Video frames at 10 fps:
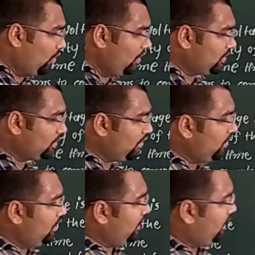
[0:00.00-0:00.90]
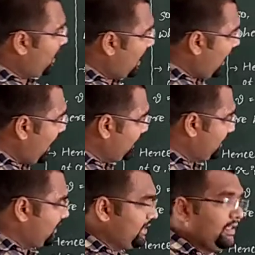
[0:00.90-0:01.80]
also
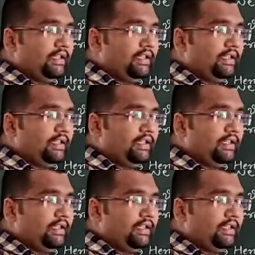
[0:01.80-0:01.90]
asked